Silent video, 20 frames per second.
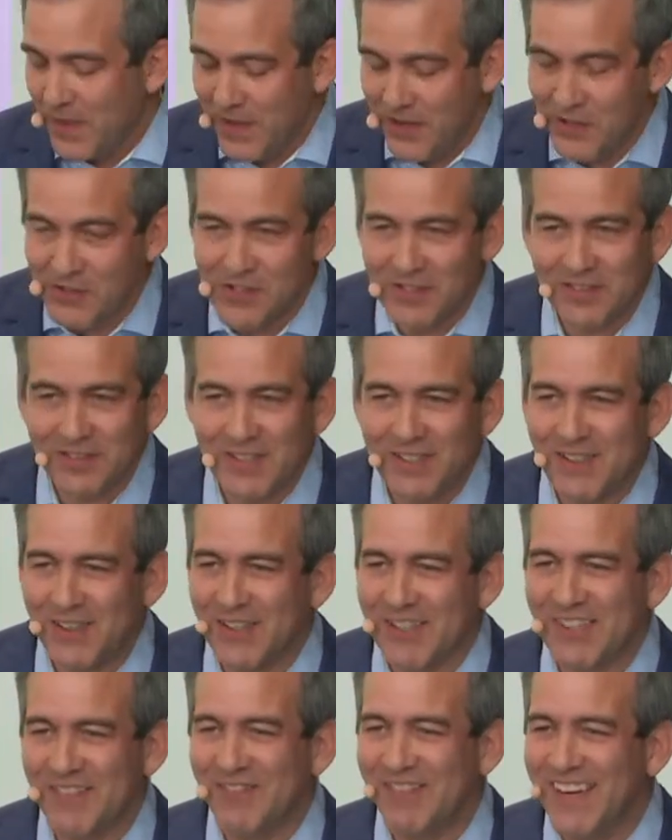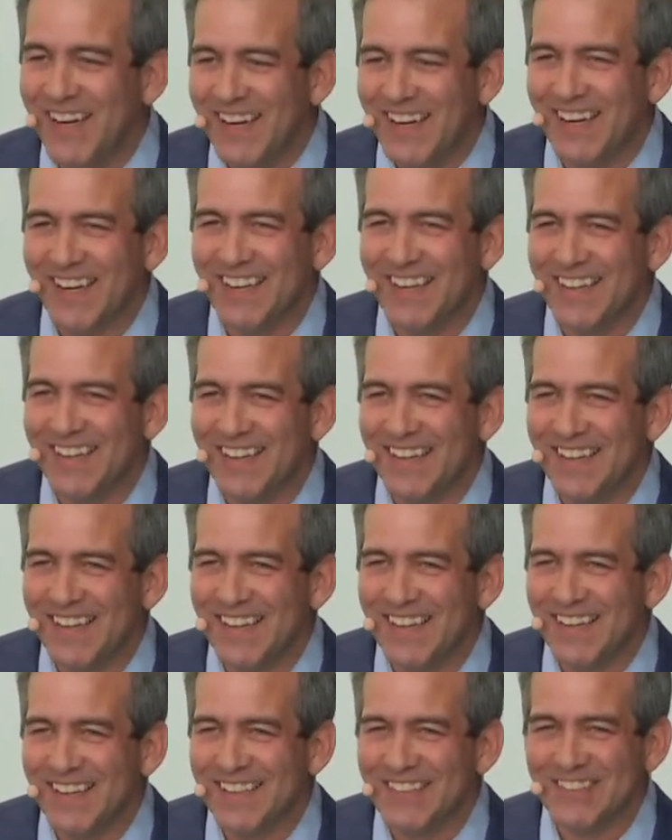You're just going to look at me.
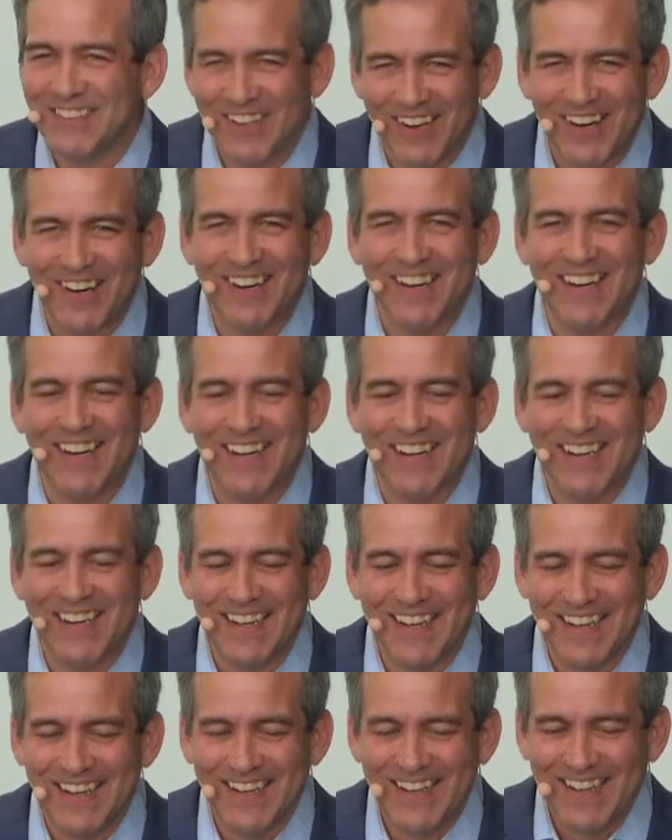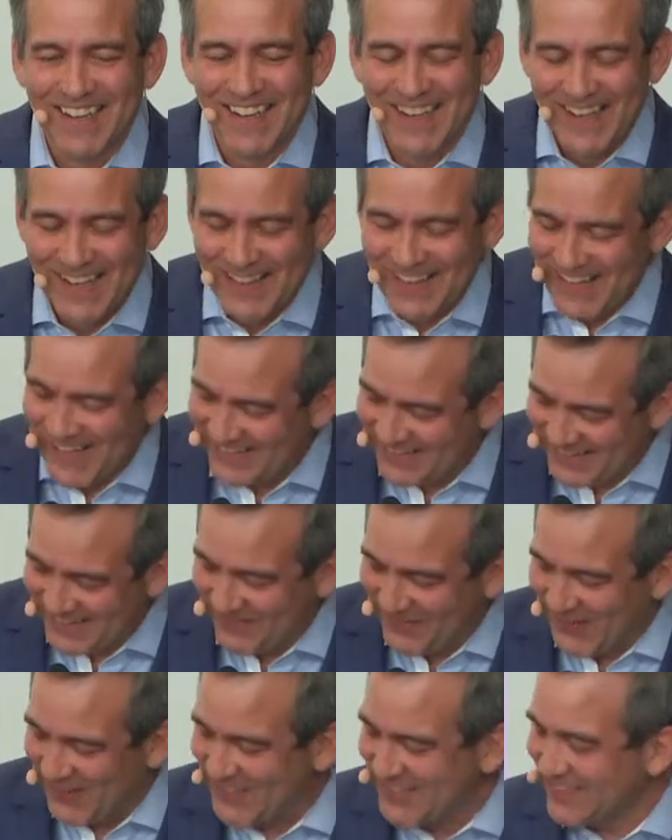Sorry. That's the
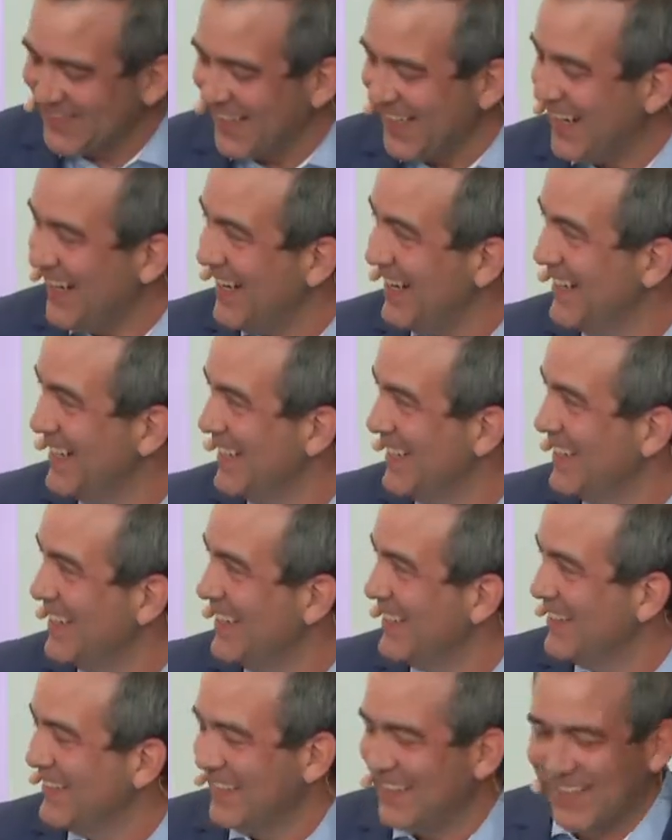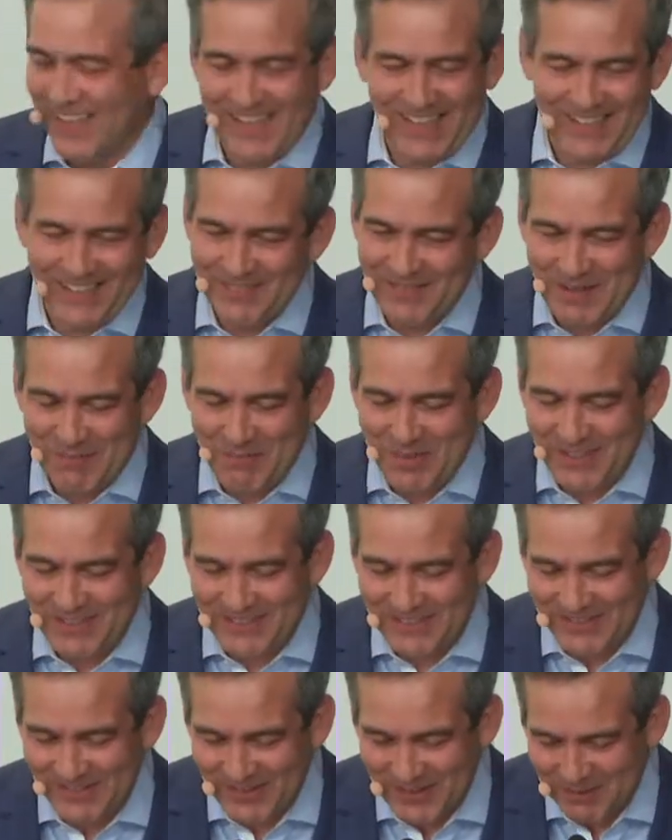first slide. I'm
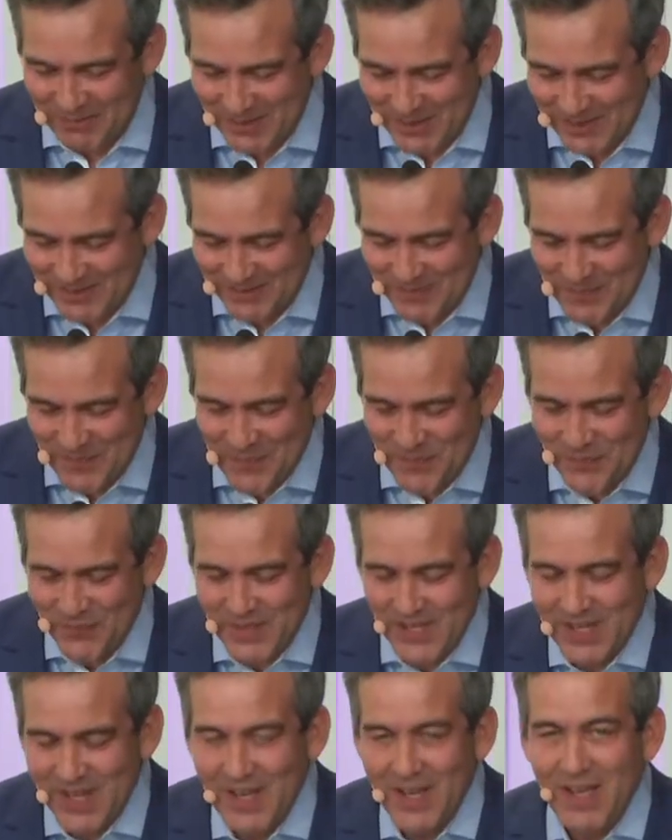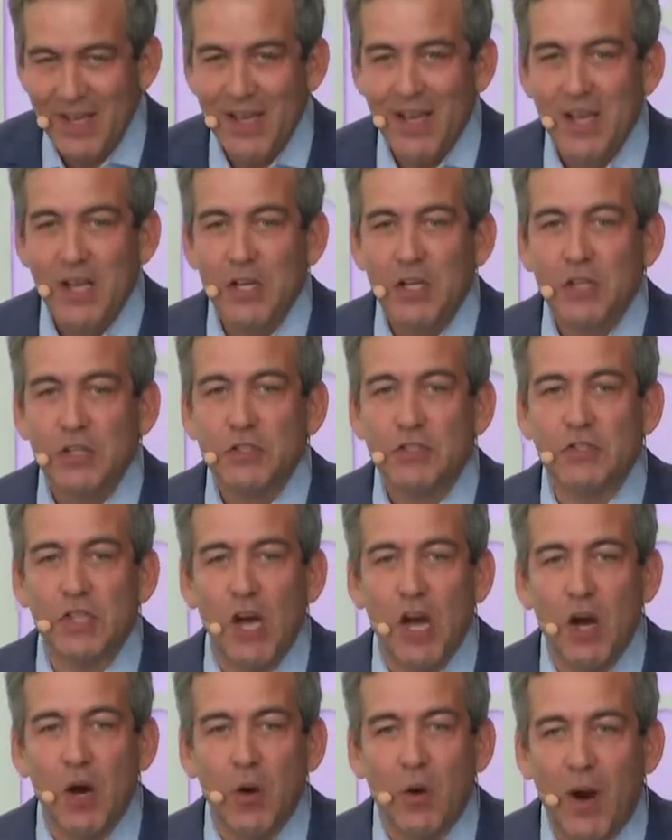pressing the wrong button.
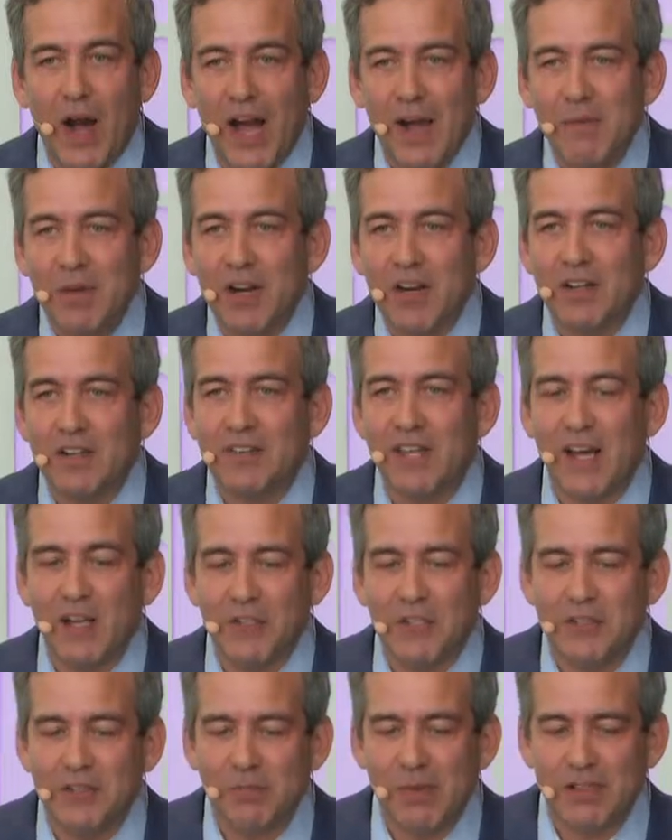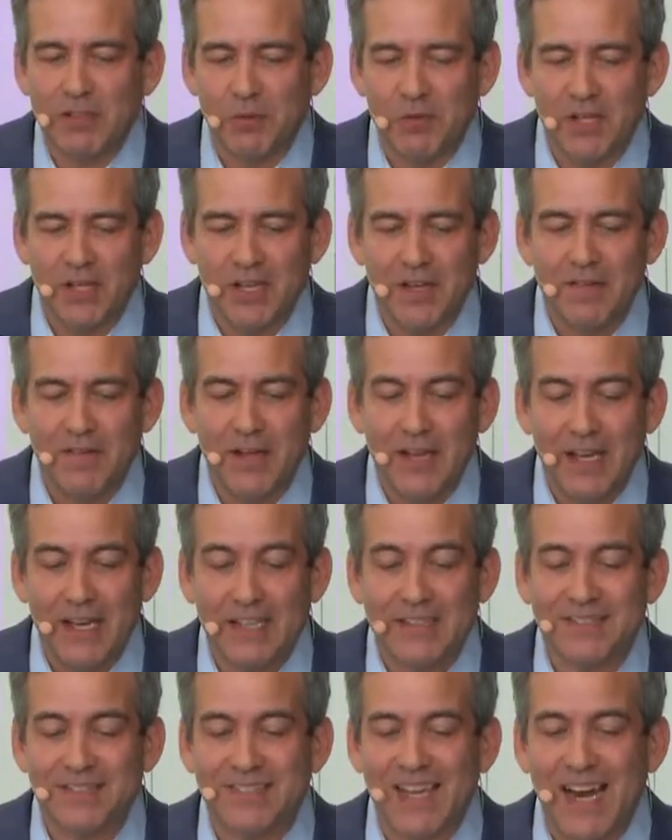So I'm here to tell you about something
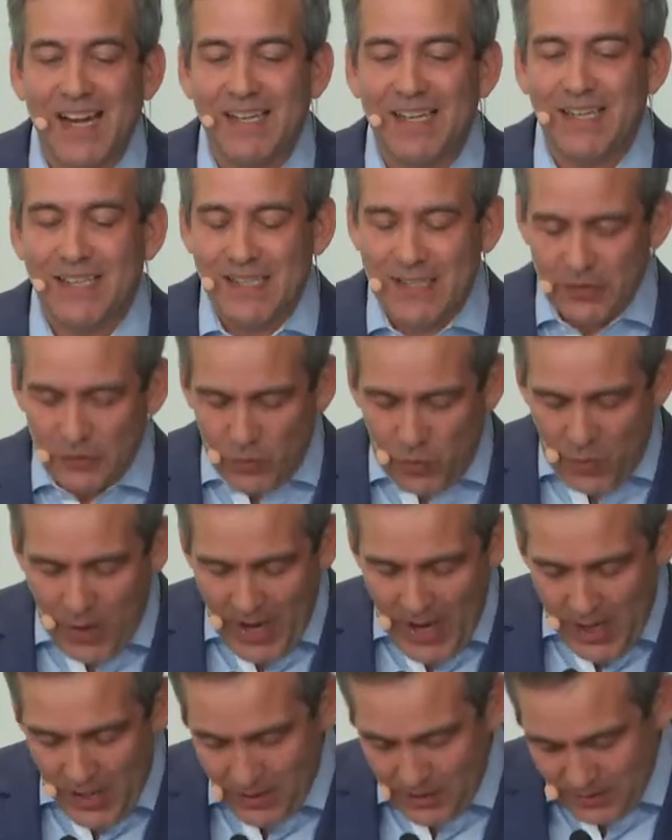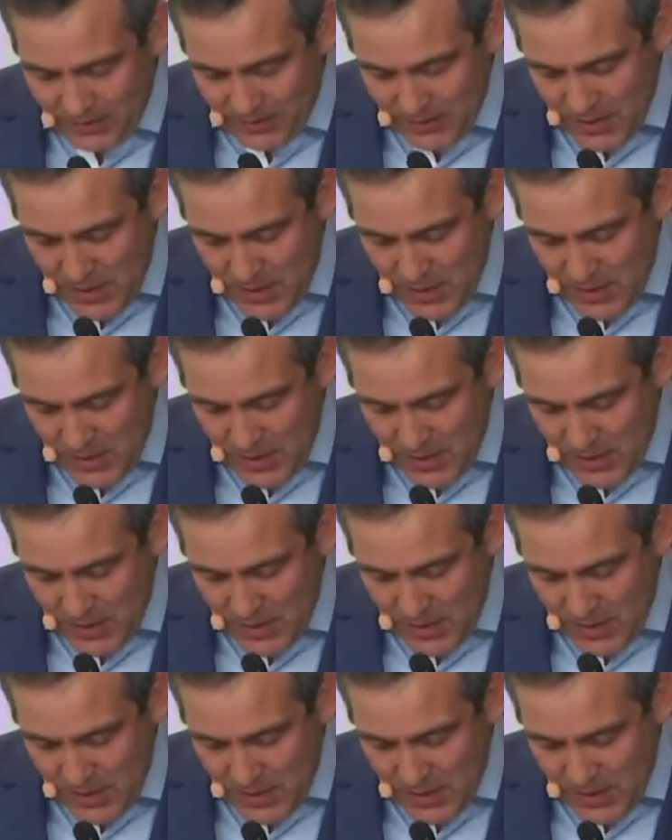exciting as well.